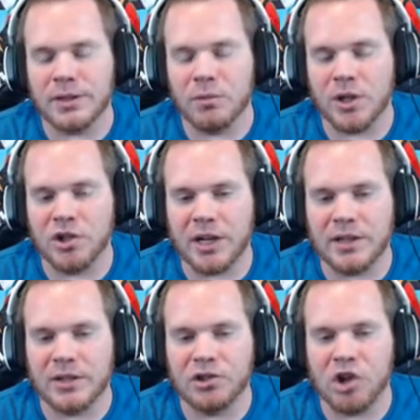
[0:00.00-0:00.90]
we can check
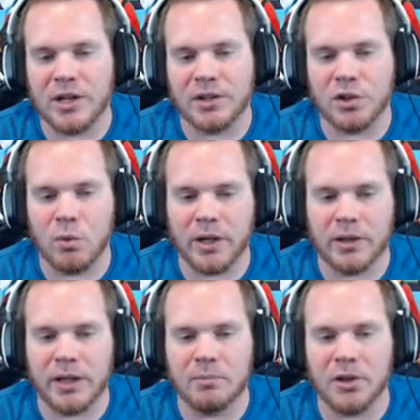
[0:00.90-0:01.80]
these chests
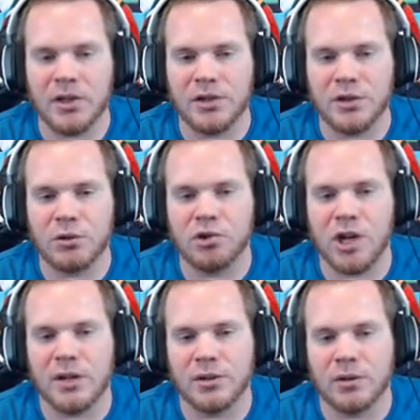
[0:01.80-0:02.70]
quickly, but these two
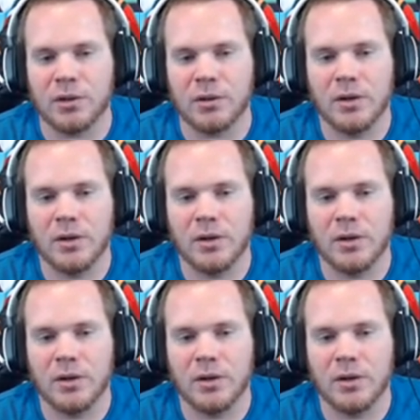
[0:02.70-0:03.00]
chests are